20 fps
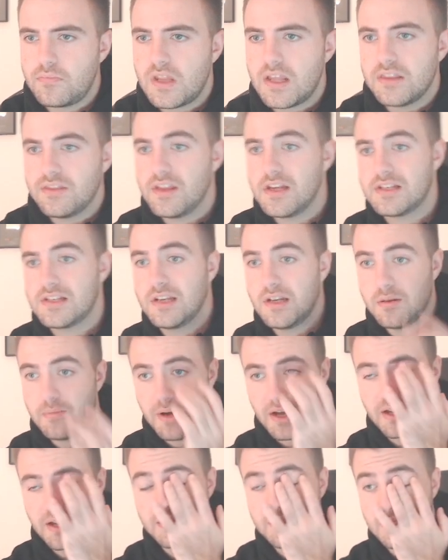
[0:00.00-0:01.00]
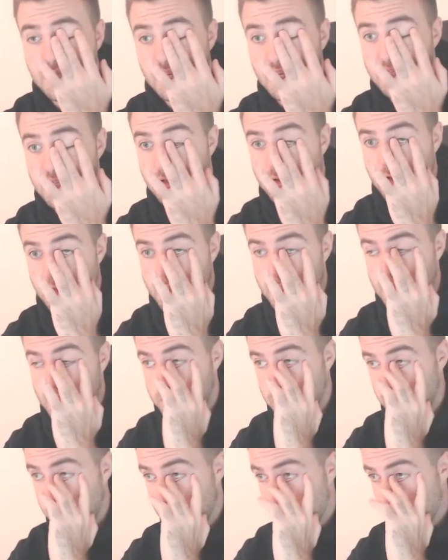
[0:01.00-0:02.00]
Their centre-back is on a
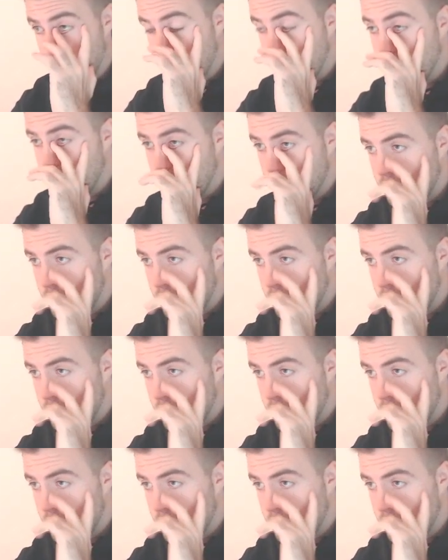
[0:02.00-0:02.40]
6.0.